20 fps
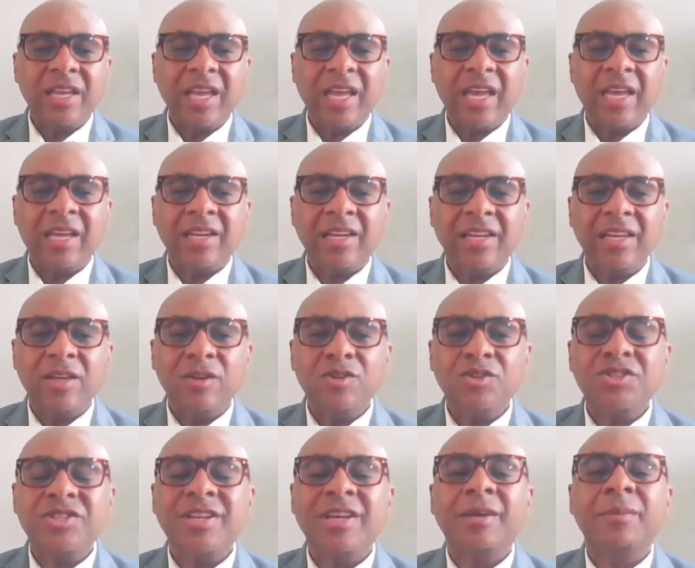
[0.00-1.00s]
and
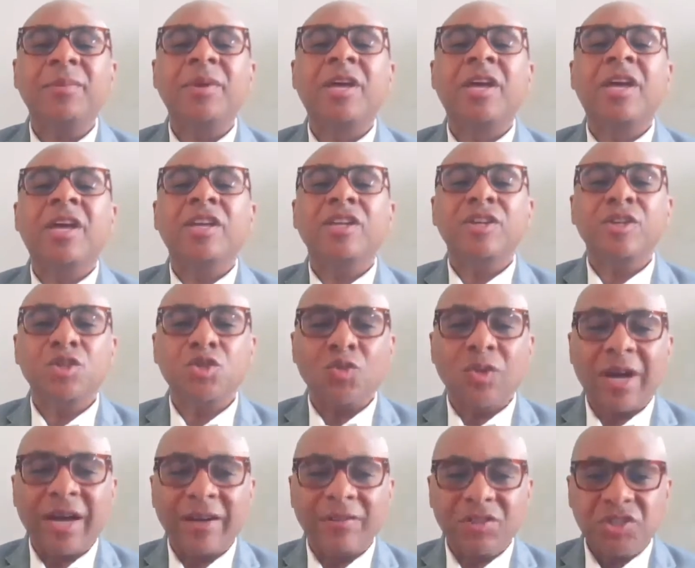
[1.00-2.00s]
leadership to
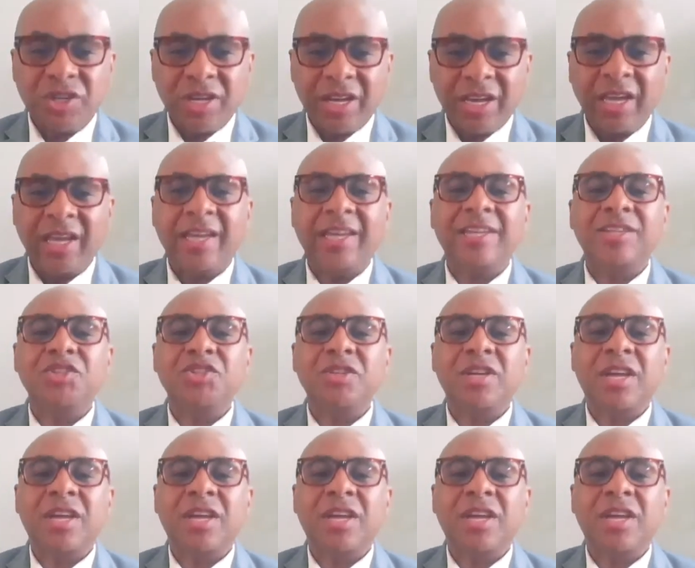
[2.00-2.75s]
drive change.